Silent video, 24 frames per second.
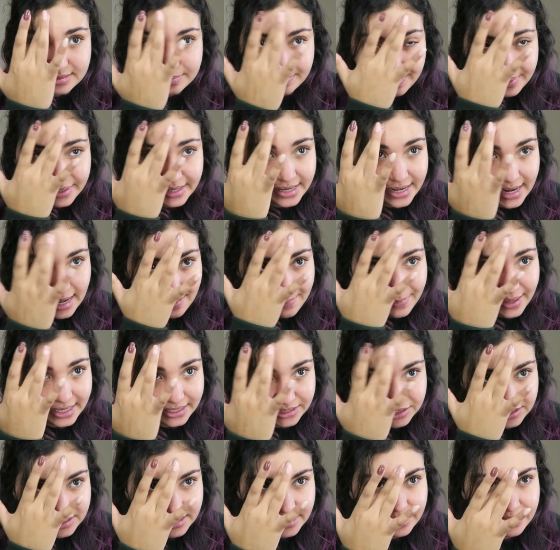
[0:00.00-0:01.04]
but I'm
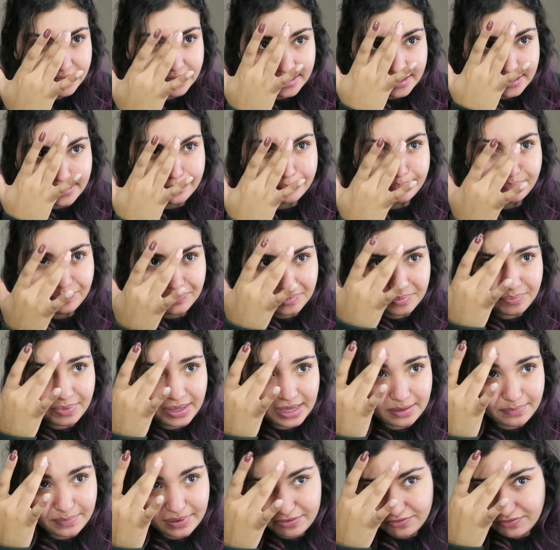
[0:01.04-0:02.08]
actually gonna
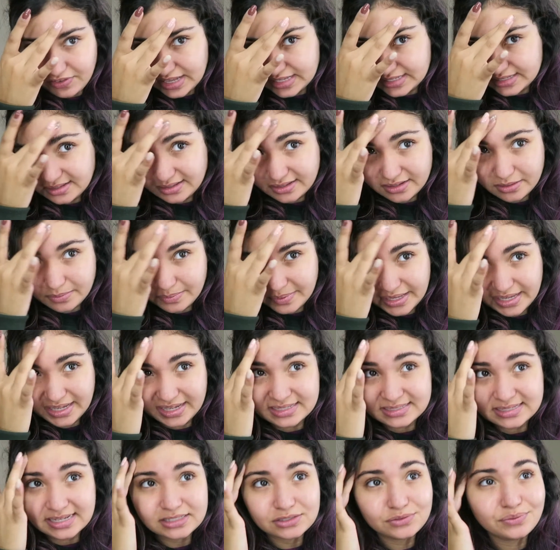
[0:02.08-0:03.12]
bake my face a little bit
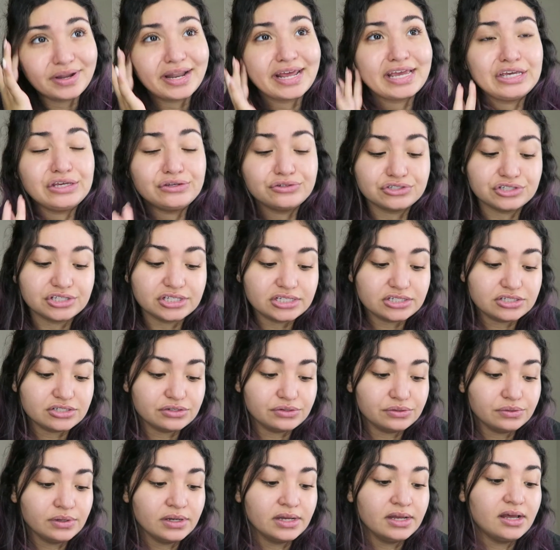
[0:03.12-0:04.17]
because that's what I usually
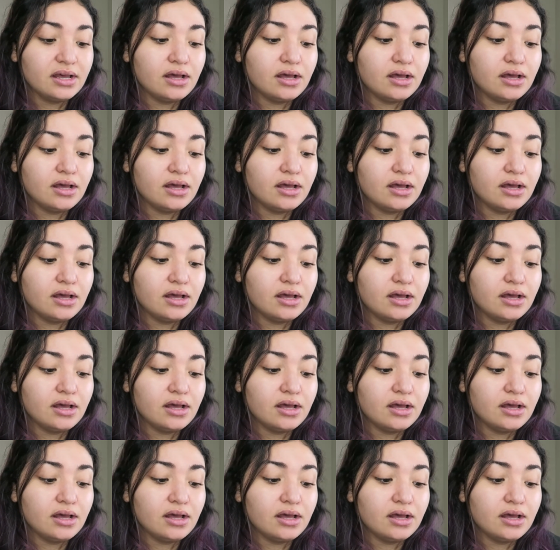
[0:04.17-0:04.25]
do